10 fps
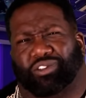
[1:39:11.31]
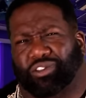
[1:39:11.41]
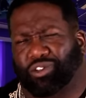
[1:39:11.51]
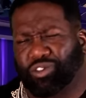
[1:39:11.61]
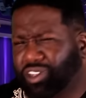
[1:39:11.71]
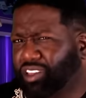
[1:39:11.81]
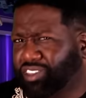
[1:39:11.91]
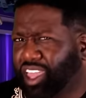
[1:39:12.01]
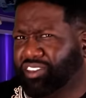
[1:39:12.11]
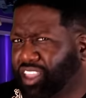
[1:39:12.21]
Do you say
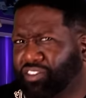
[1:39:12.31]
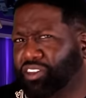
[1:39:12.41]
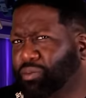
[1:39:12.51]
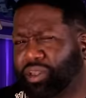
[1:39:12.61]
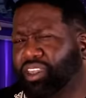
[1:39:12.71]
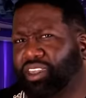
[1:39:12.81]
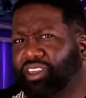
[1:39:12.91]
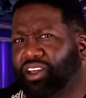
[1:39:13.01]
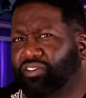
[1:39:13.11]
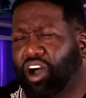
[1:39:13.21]
Thanksgiving to me?
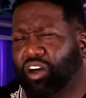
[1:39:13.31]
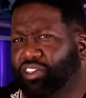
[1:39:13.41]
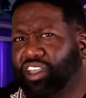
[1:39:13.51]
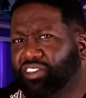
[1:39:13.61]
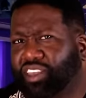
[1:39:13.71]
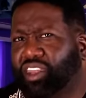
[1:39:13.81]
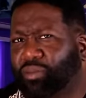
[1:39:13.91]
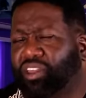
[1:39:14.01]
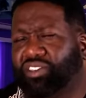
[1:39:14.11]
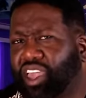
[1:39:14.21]
Of all things to say to
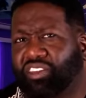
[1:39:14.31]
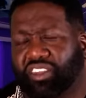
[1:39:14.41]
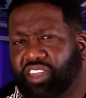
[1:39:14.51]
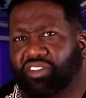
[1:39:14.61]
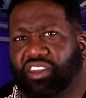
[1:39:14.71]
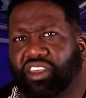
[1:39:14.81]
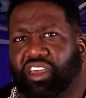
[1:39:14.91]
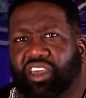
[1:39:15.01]
me, Thanksgiving.